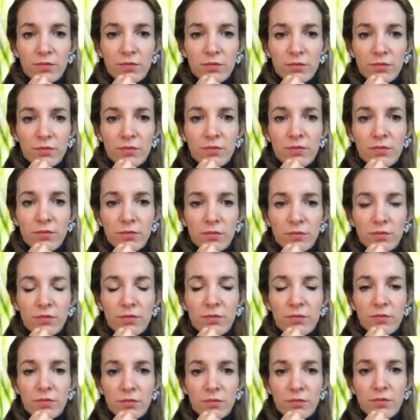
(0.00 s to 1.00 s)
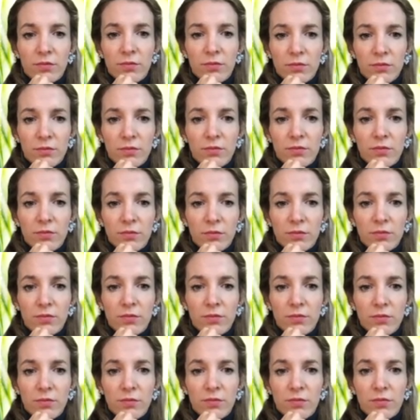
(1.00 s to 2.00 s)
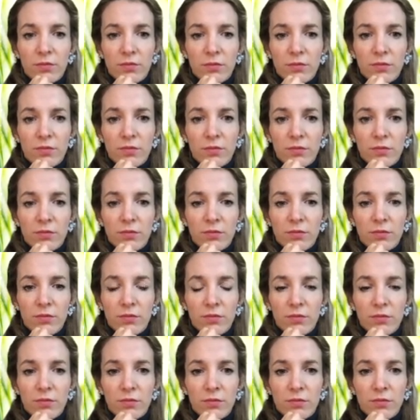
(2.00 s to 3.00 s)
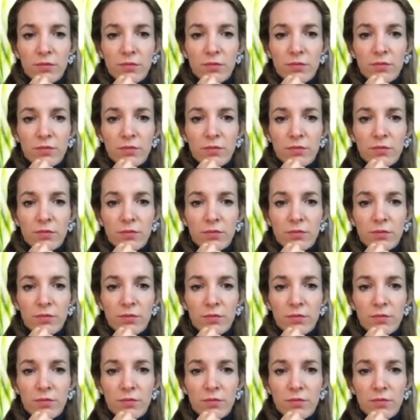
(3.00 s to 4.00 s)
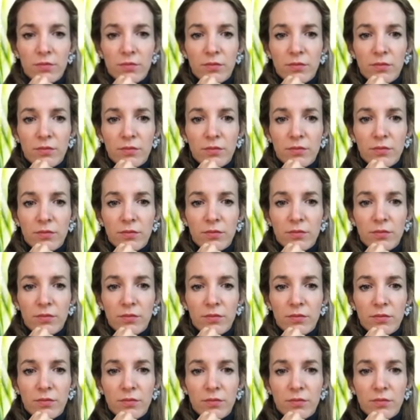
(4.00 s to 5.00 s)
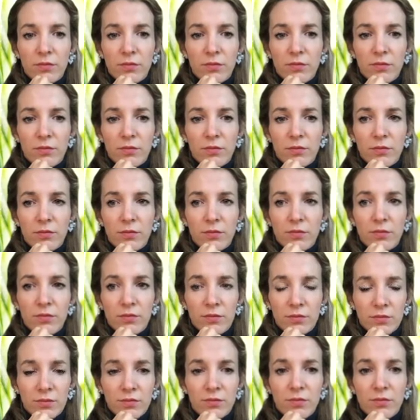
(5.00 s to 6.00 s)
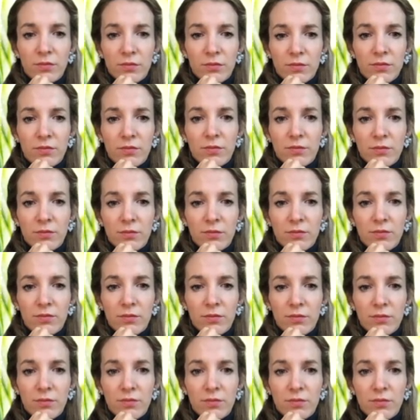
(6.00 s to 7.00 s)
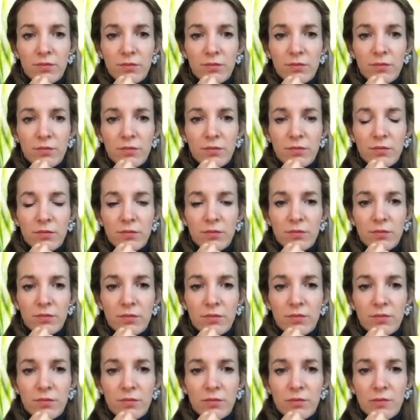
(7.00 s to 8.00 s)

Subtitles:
The person shown says nothing.